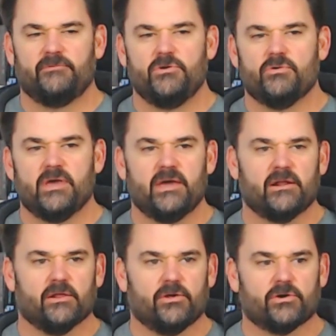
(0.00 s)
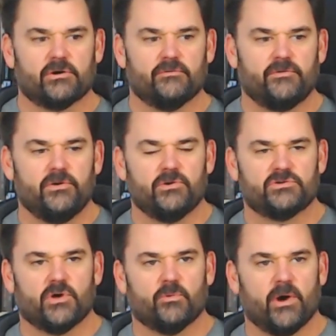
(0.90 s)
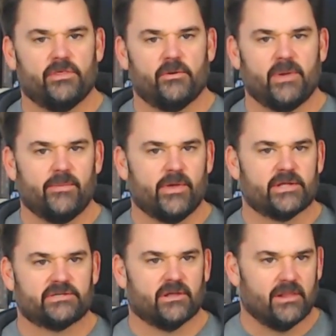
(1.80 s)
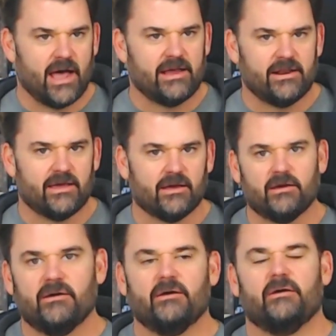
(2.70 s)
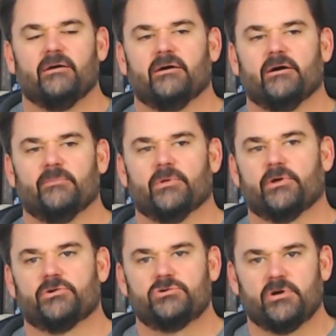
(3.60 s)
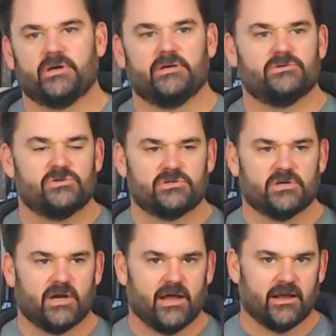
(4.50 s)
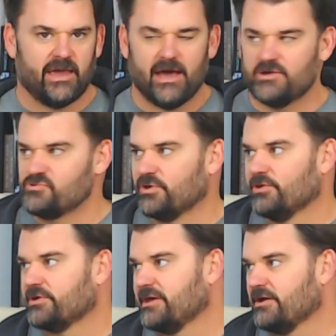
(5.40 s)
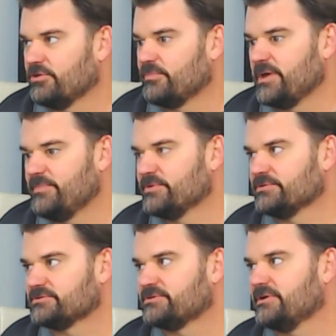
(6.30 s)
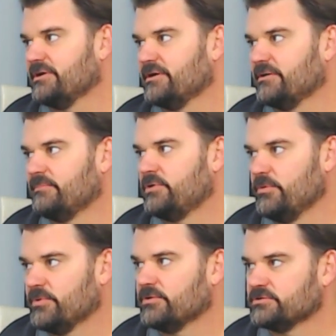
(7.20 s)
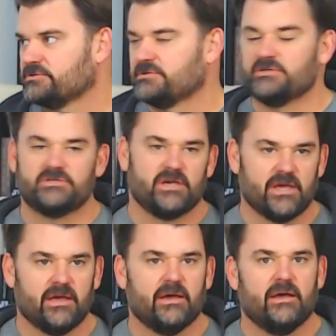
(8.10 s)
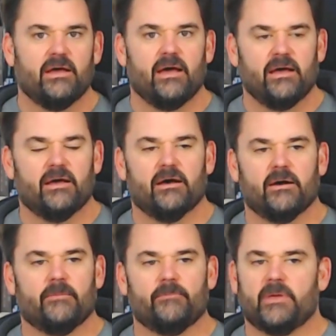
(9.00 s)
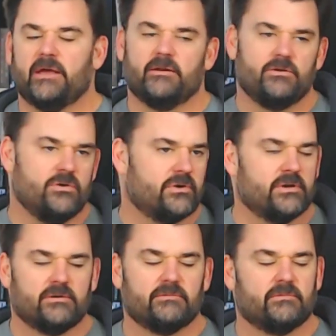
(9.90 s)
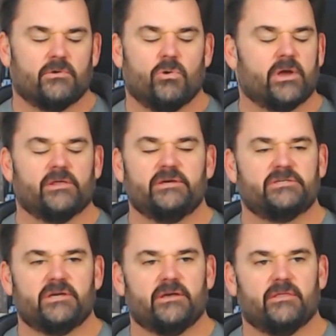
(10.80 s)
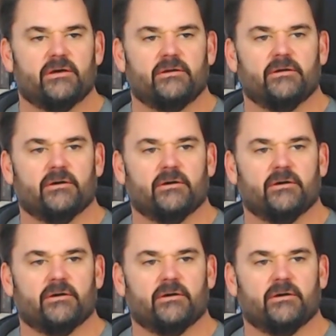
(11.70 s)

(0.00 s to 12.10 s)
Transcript: you get a little confused on whether maybe it's the lighting, a little trick is just to kind of casually look at other people's pupils to see, and you can quickly see that